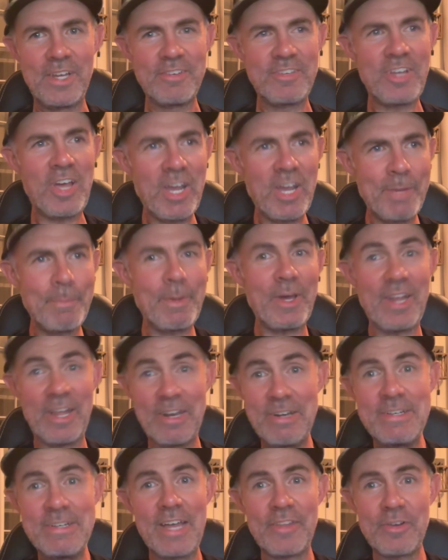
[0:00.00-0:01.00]
Talk about
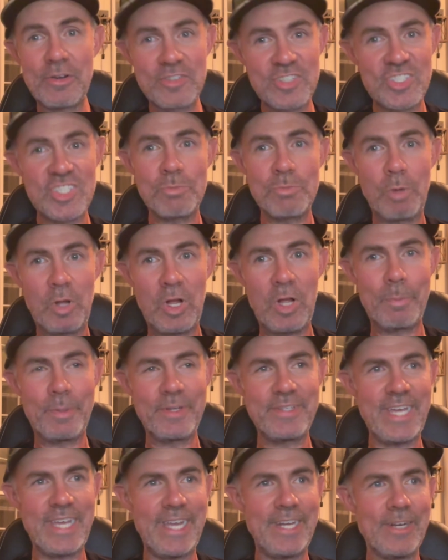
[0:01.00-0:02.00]
another small
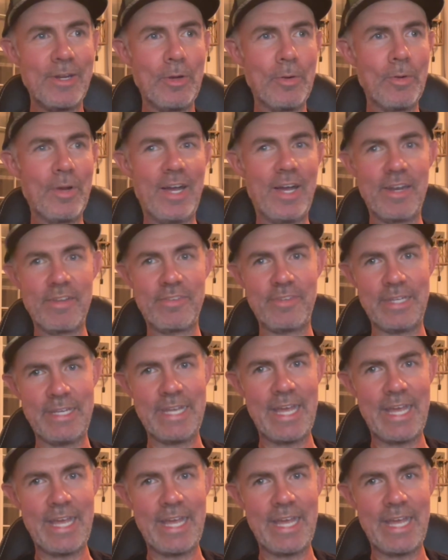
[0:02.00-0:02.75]
potato, honestly.